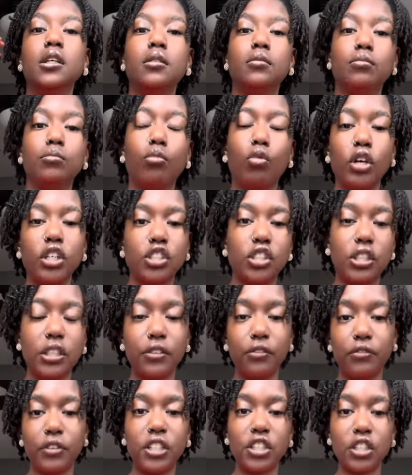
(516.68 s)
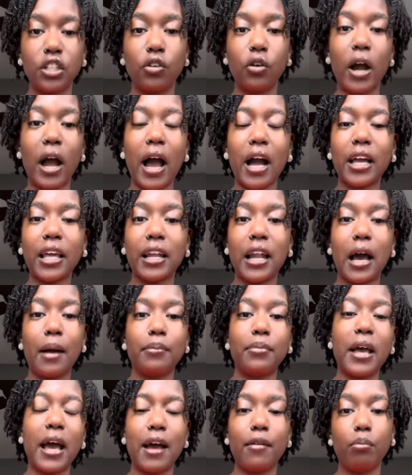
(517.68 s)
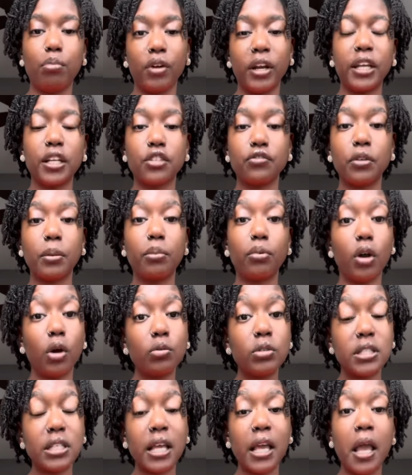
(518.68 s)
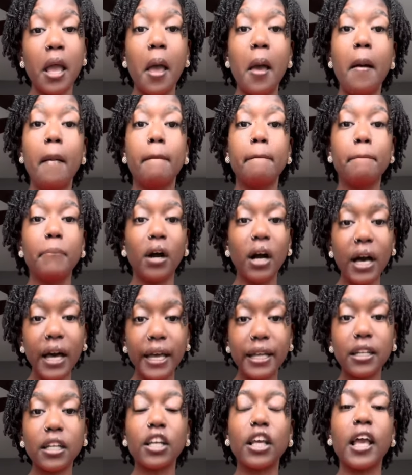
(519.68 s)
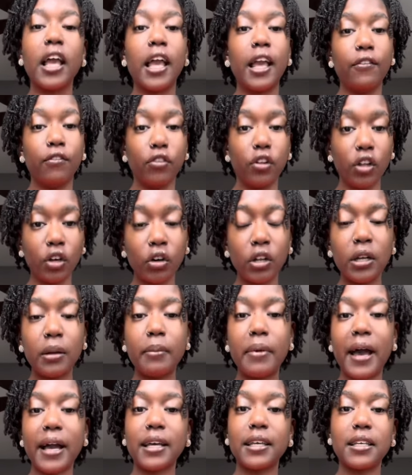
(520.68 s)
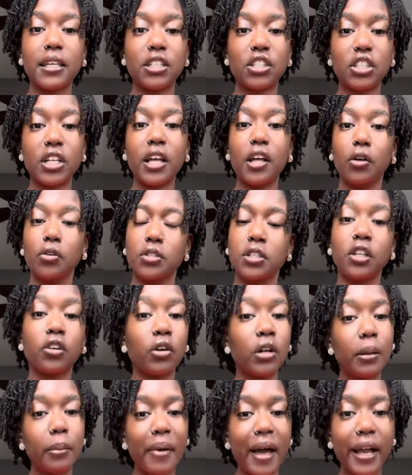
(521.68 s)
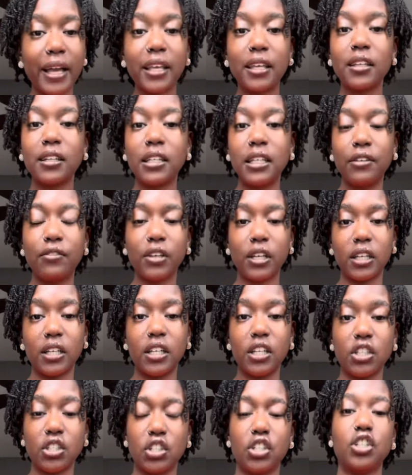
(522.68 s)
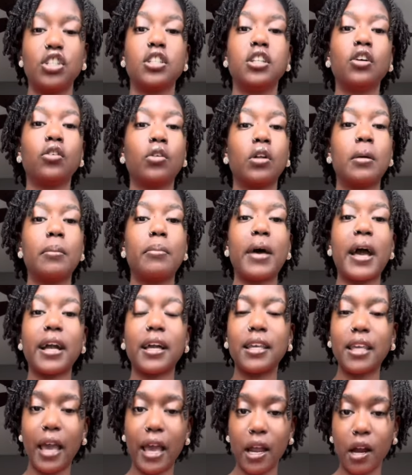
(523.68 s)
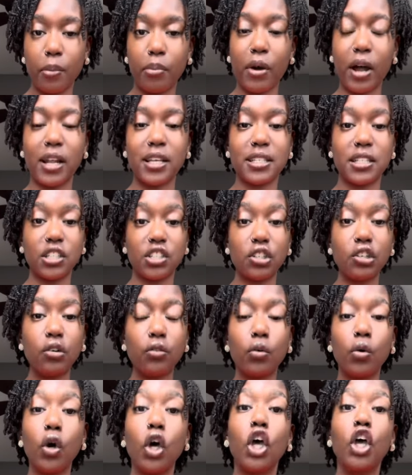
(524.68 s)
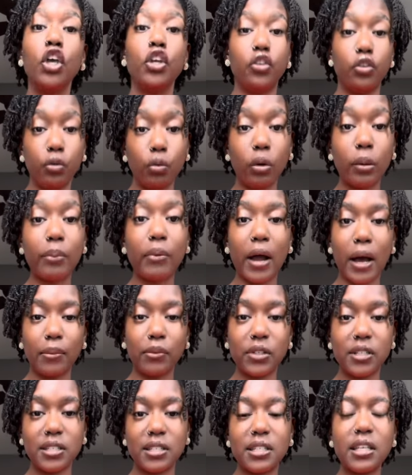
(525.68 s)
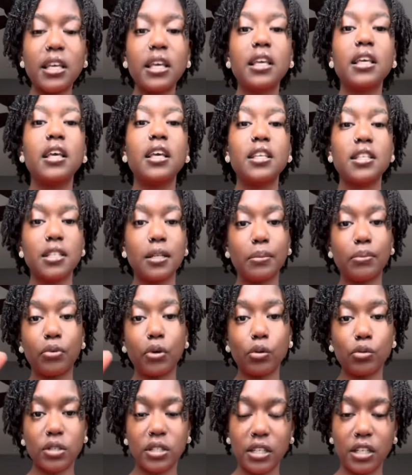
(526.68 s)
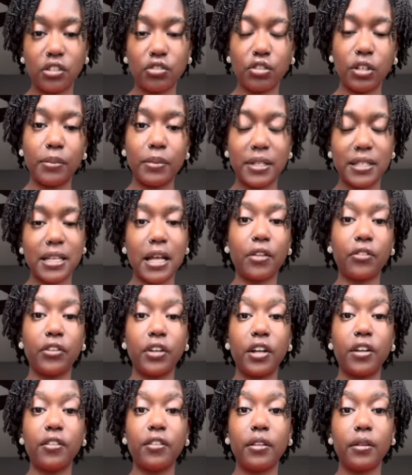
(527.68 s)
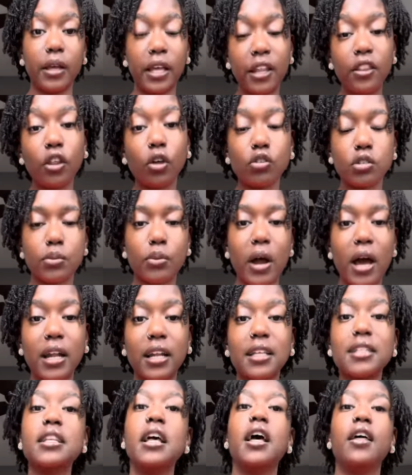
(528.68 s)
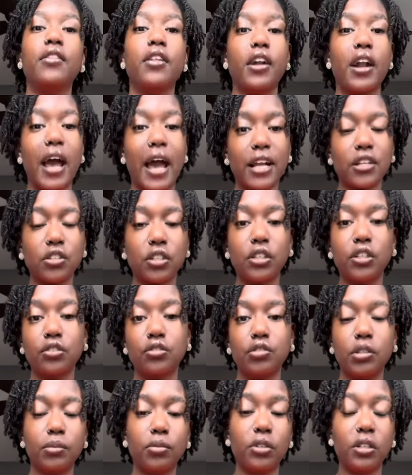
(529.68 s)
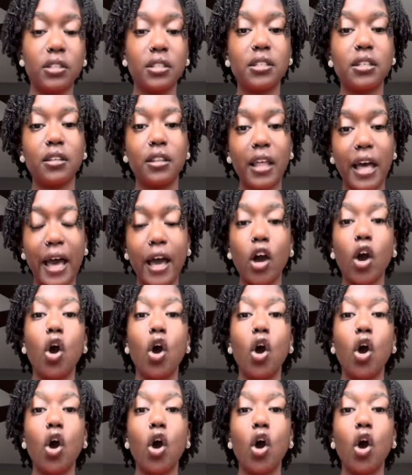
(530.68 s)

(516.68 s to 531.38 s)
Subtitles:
moisture deficient, or how can I have breakage from protein? But if look on the back of your gels, look on the back of your leave-in conditioners, look on the back of your hair products in general, you will probably see some protein treatments out there in those products that are actually contributing to that